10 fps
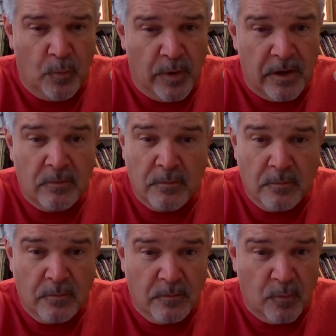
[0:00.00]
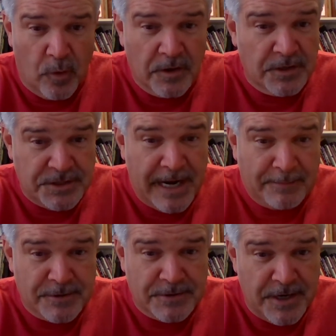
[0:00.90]
Well, one of the
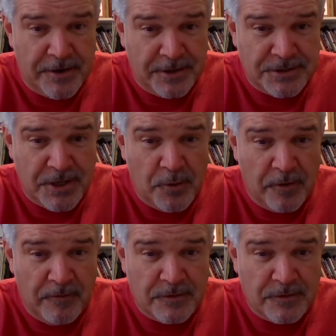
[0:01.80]
chapters there in Jonah,